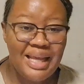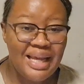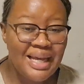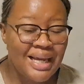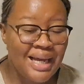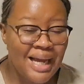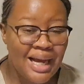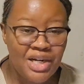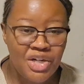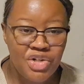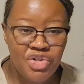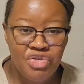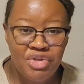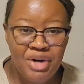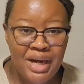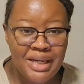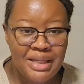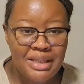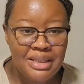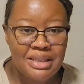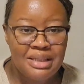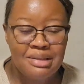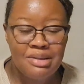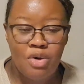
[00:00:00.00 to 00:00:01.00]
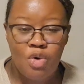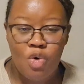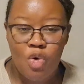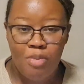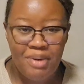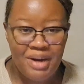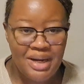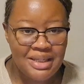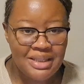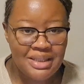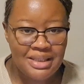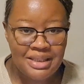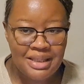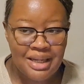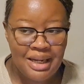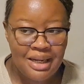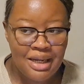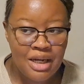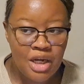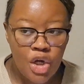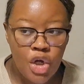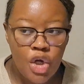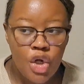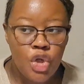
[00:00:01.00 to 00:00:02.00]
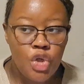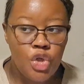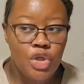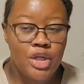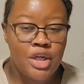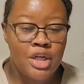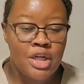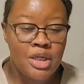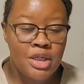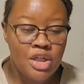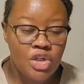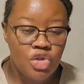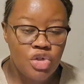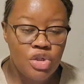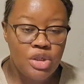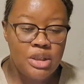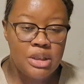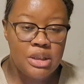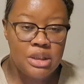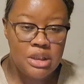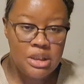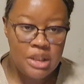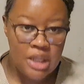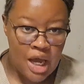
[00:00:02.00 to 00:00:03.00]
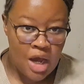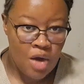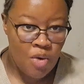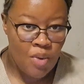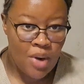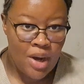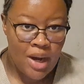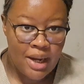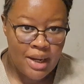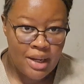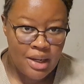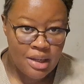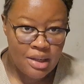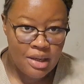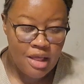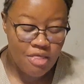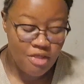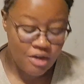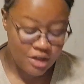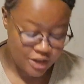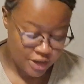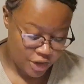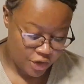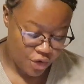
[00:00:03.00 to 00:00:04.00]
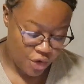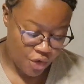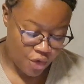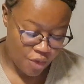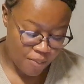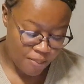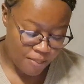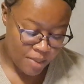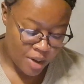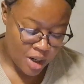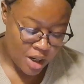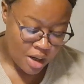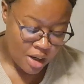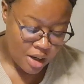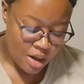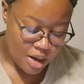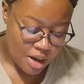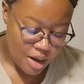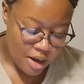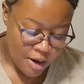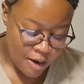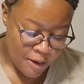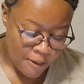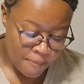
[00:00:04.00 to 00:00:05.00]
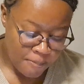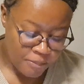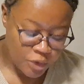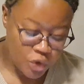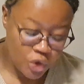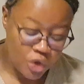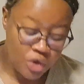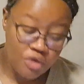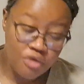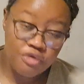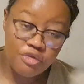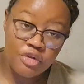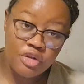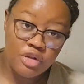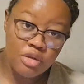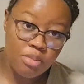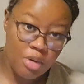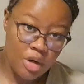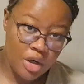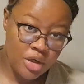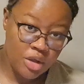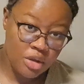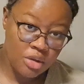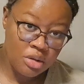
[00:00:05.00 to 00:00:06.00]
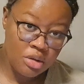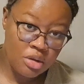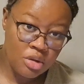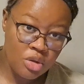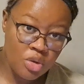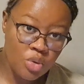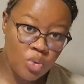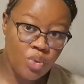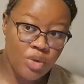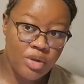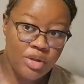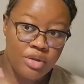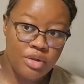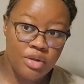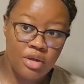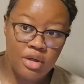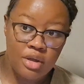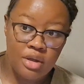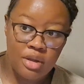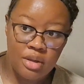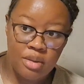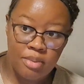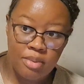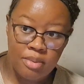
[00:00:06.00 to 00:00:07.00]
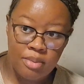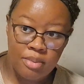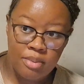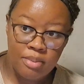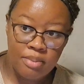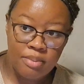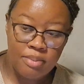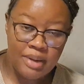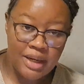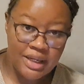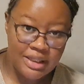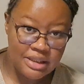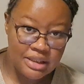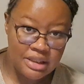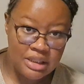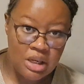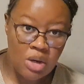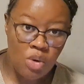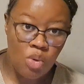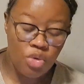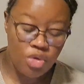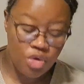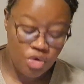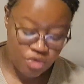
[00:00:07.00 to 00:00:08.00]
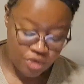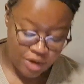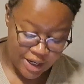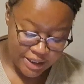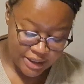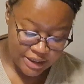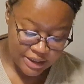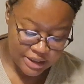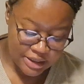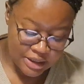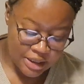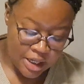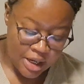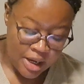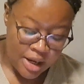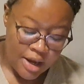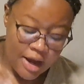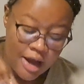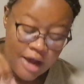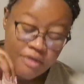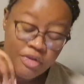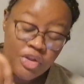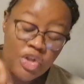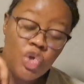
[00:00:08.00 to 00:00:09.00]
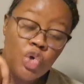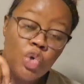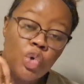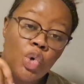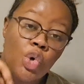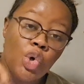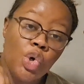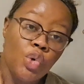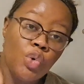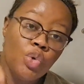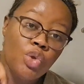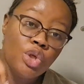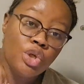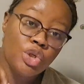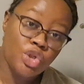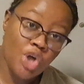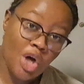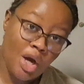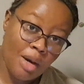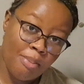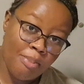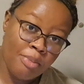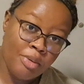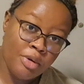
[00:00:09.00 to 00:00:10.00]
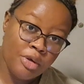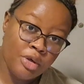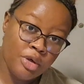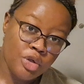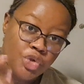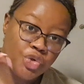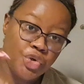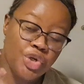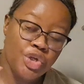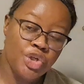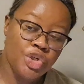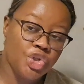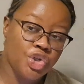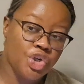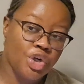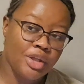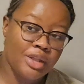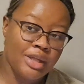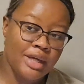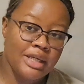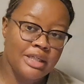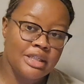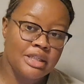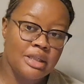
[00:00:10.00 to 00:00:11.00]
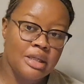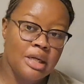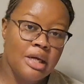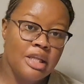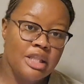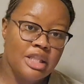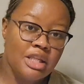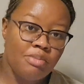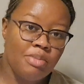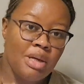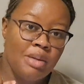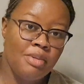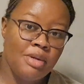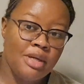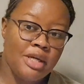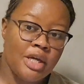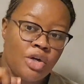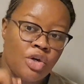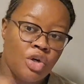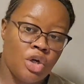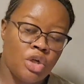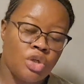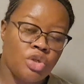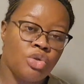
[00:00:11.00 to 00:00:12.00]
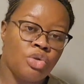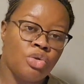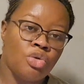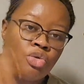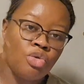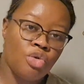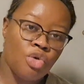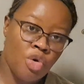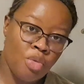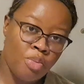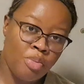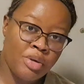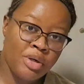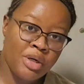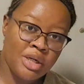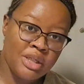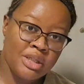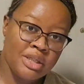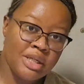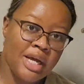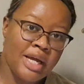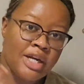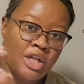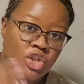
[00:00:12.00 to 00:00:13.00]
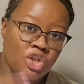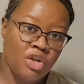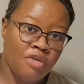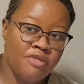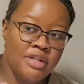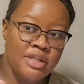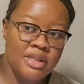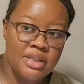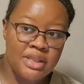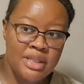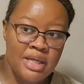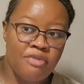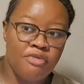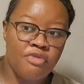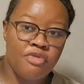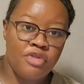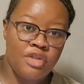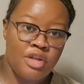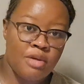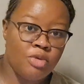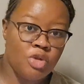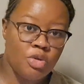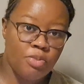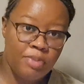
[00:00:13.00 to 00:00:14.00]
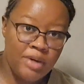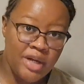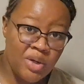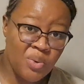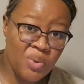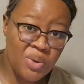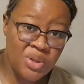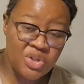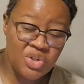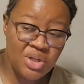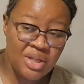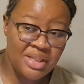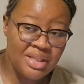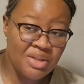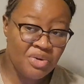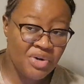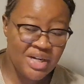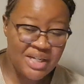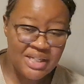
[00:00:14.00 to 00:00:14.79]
colored rice or pasta. You can literally DIY this at home. So you fill the bottle with the pasta or the rice, and then you glue the top to ensure that the baby cannot open it, and it's obviously safe for them to play with, so that